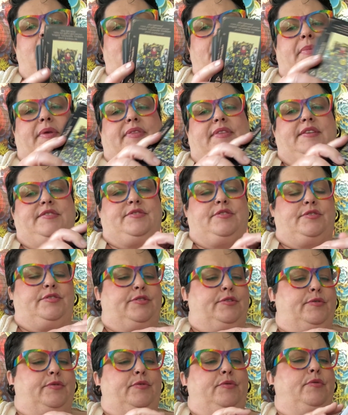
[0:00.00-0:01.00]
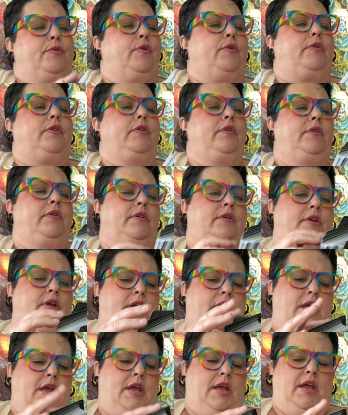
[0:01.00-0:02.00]
but these are so cool.
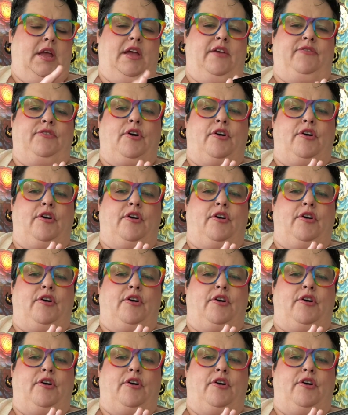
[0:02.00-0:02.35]
If